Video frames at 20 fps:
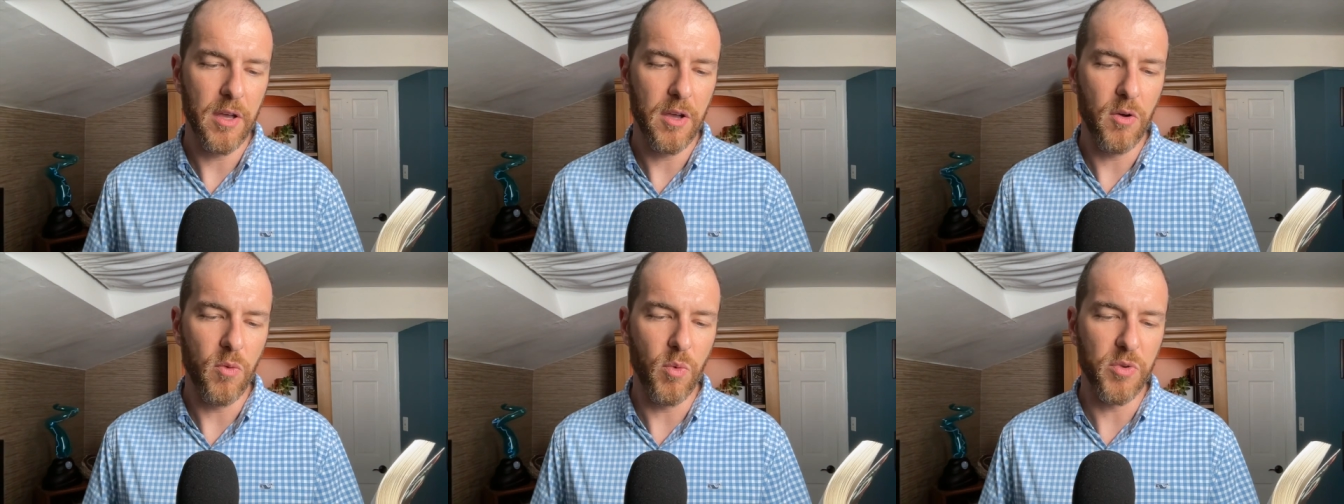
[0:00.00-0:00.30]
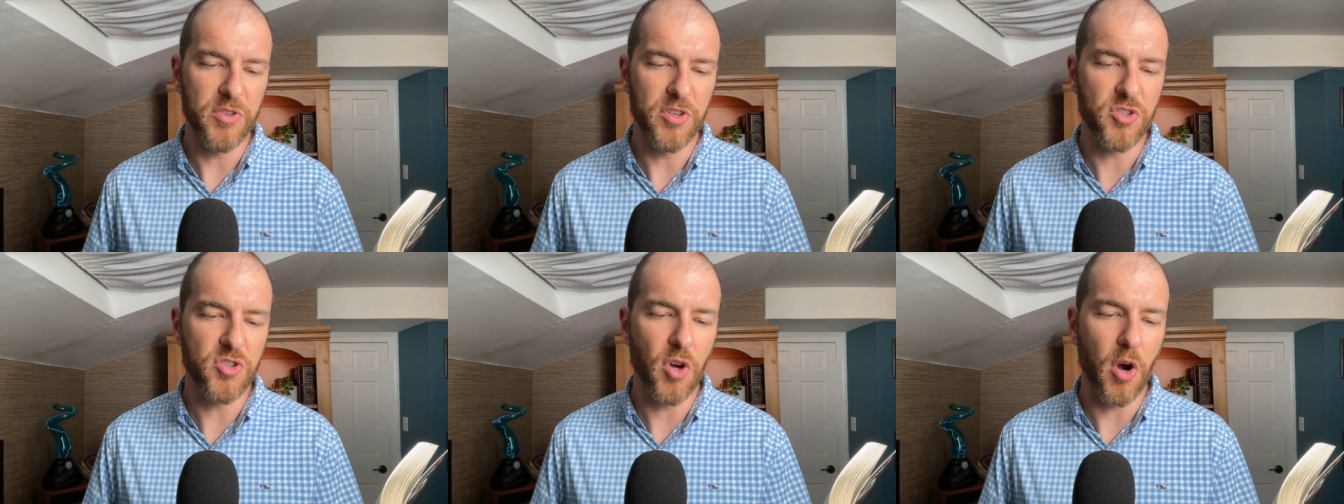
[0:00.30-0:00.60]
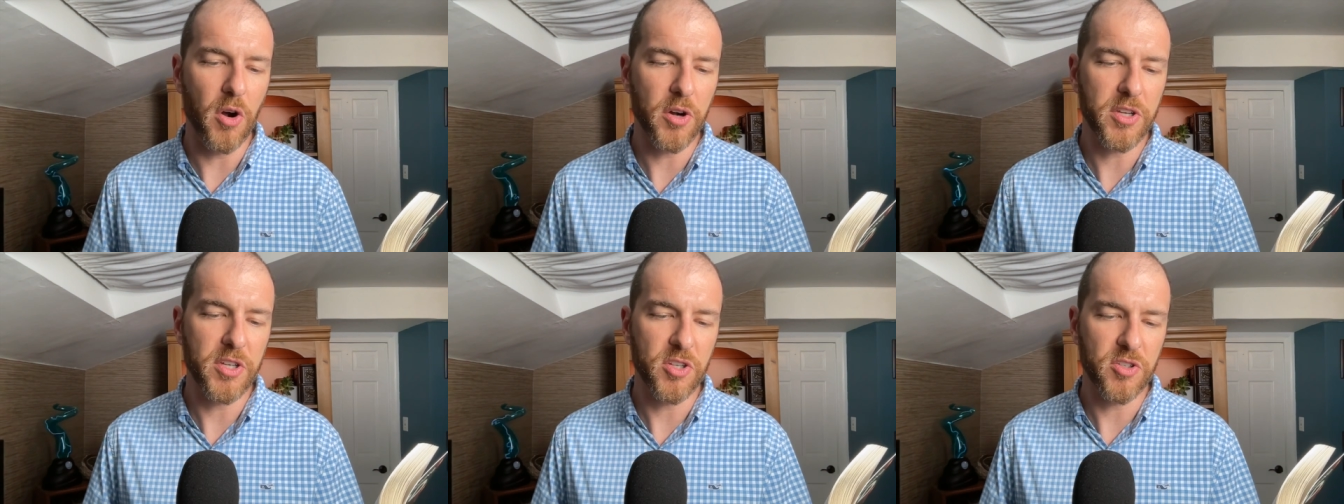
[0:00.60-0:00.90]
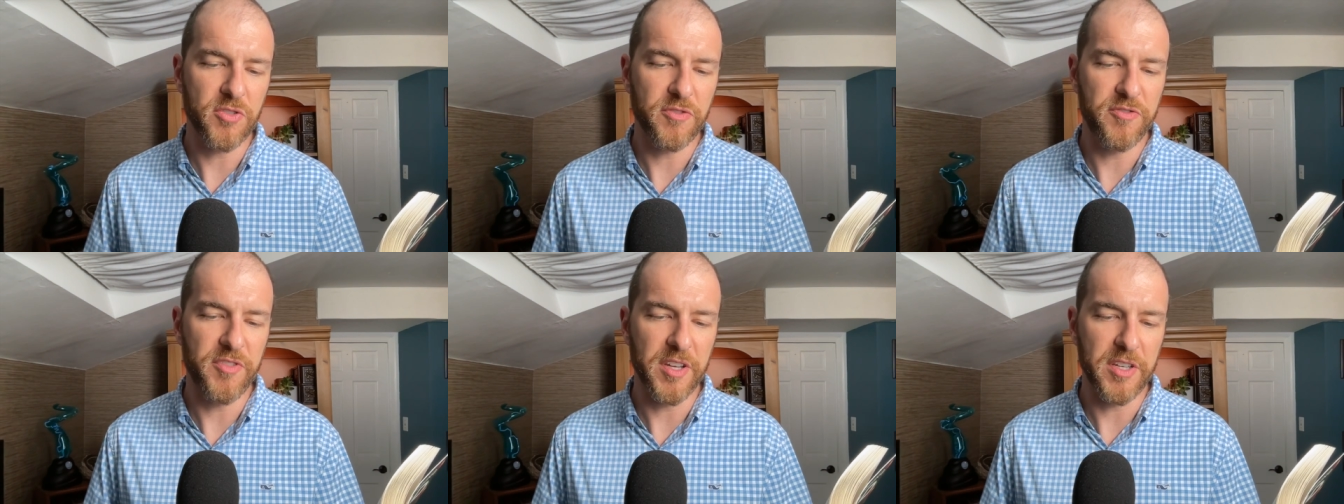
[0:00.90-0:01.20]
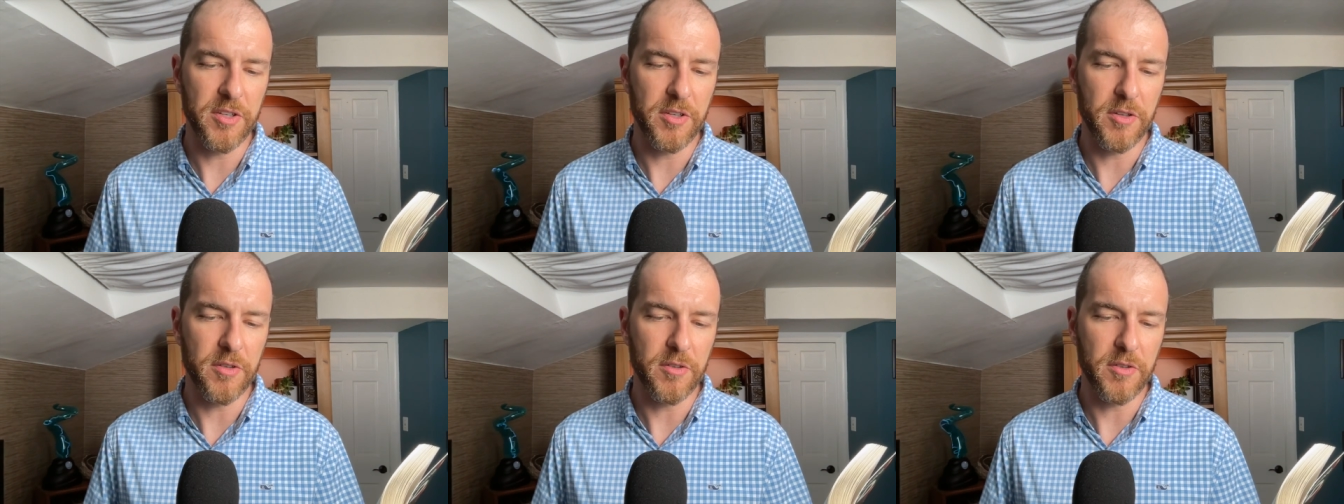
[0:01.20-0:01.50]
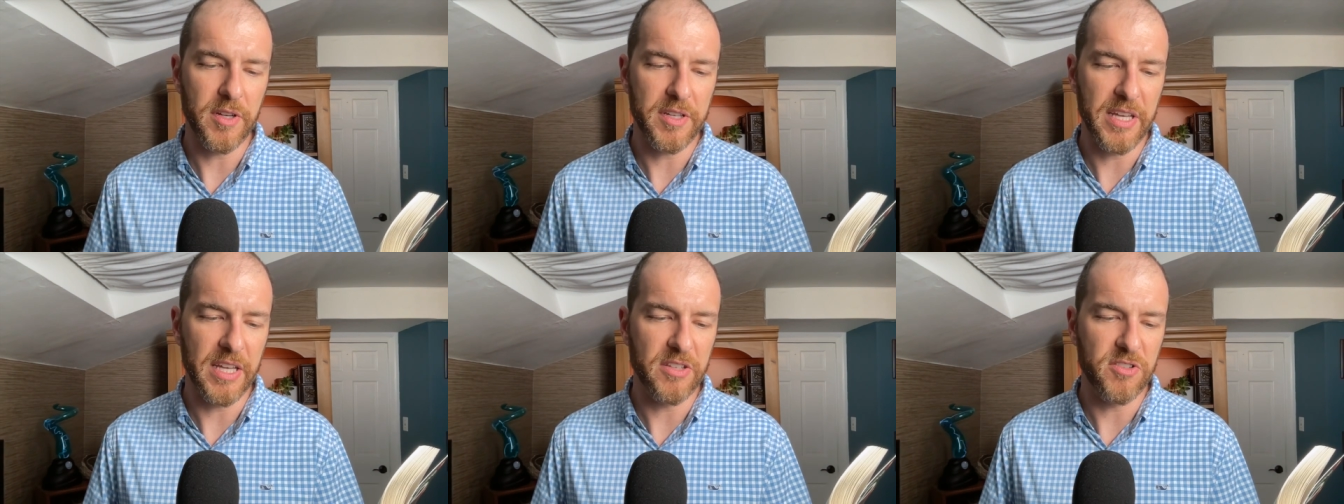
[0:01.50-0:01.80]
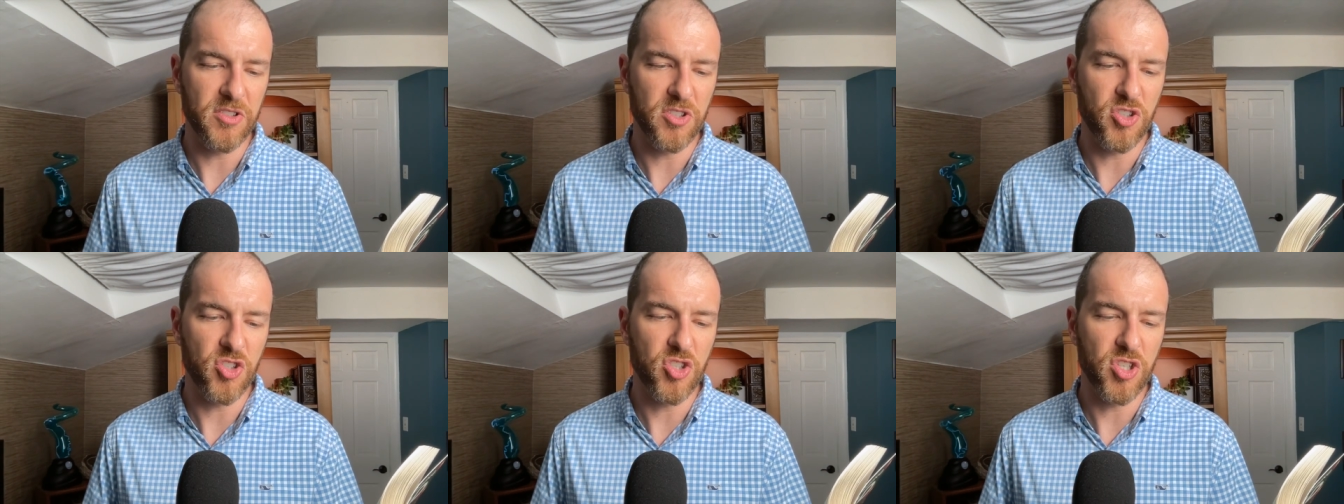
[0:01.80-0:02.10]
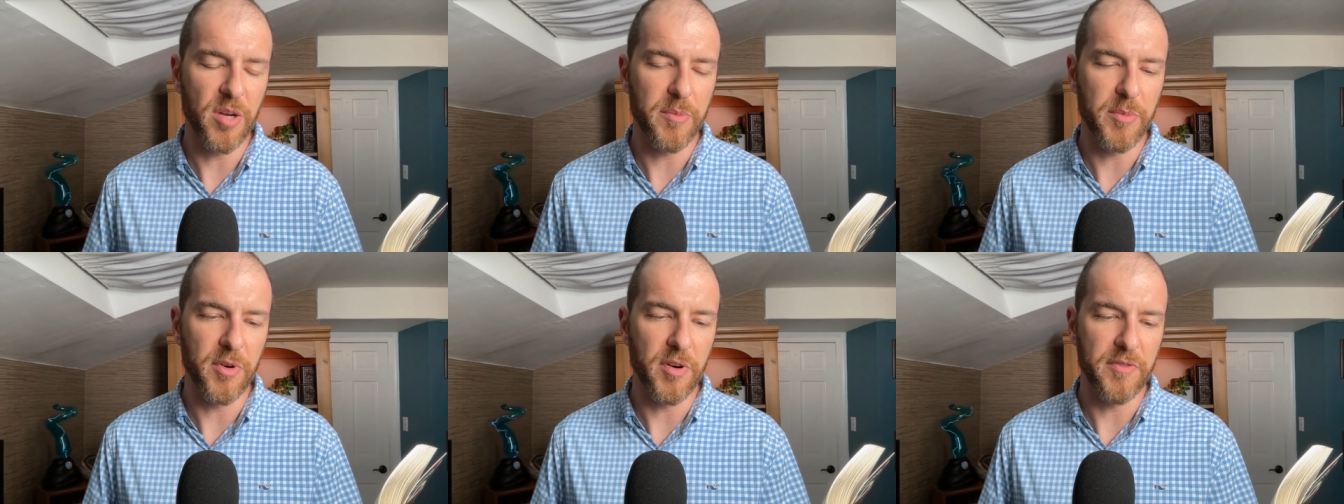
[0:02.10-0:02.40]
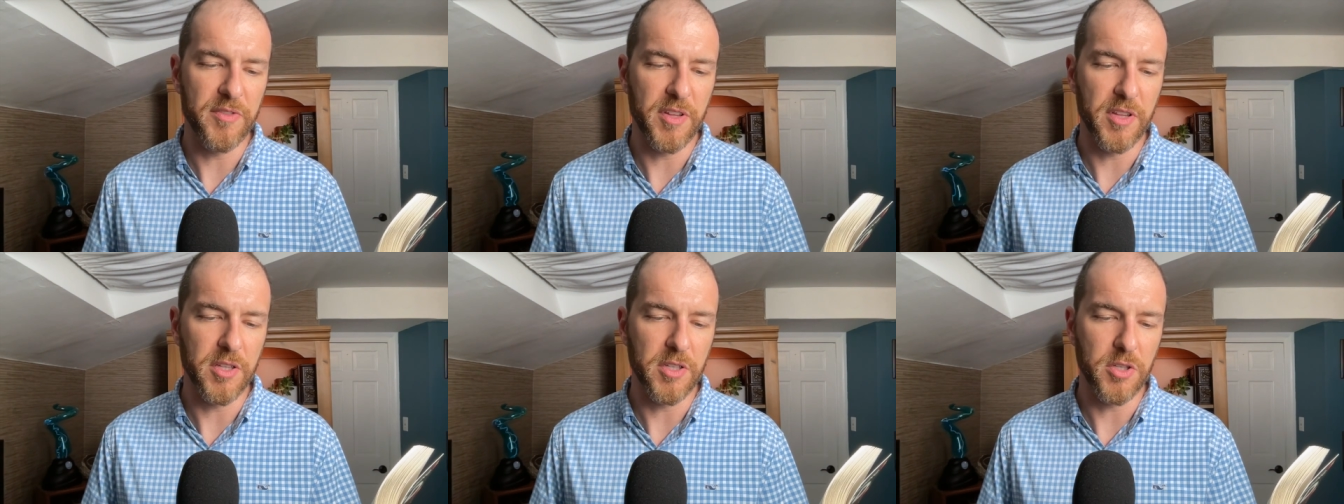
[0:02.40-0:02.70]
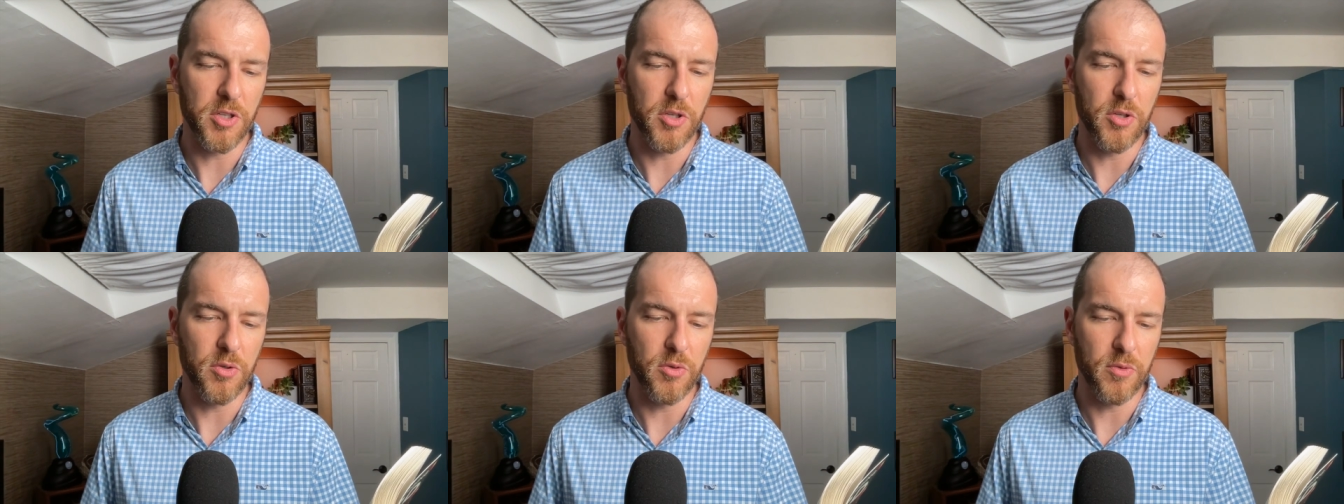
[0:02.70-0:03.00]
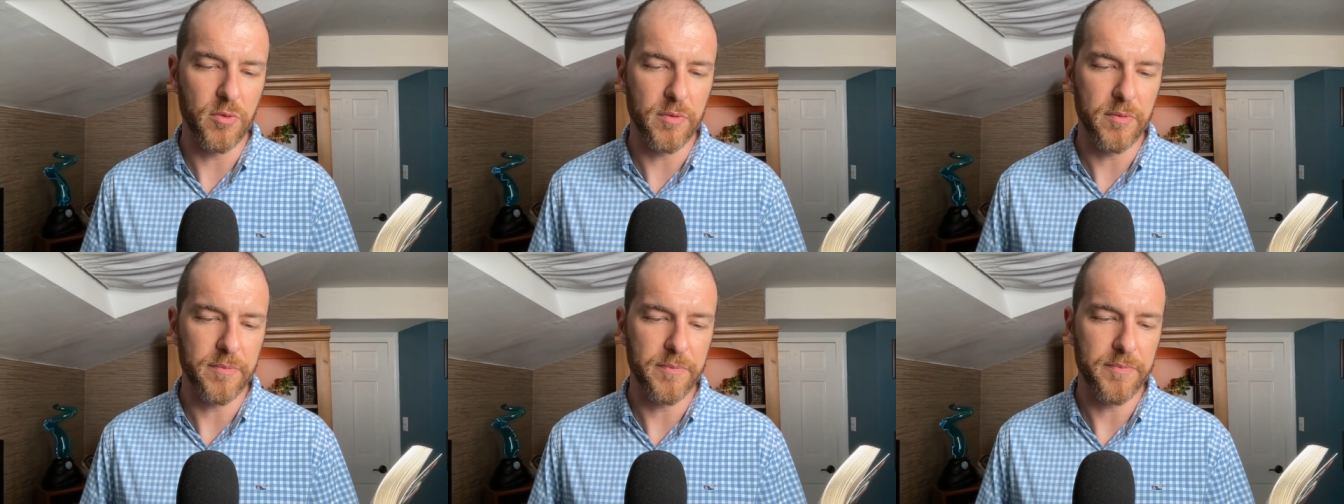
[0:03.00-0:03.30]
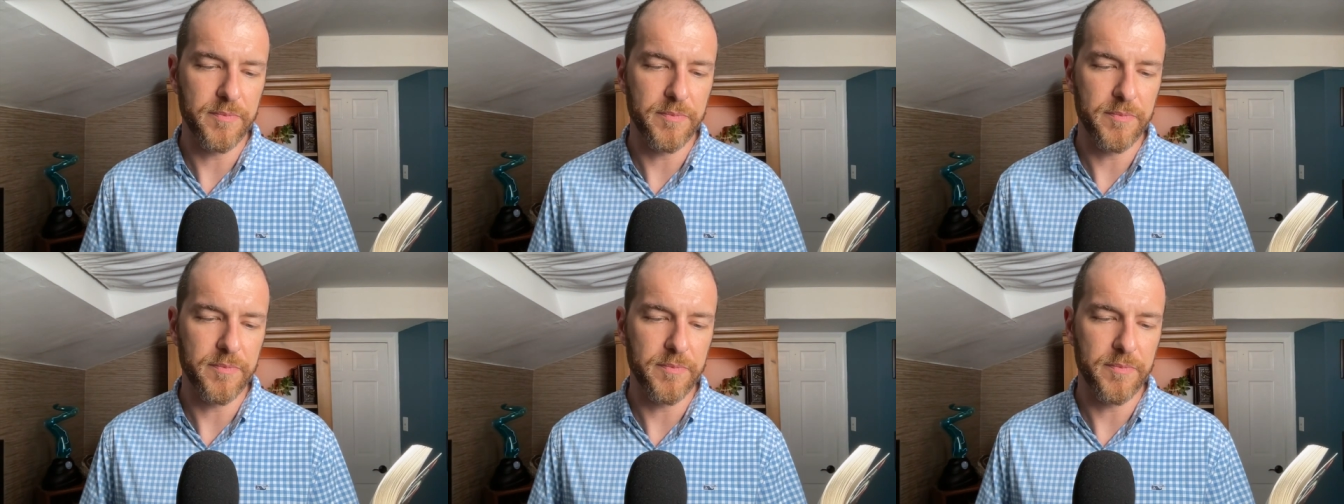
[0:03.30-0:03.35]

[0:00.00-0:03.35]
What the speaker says: was a darkish figure against the shimmer of the lagoon.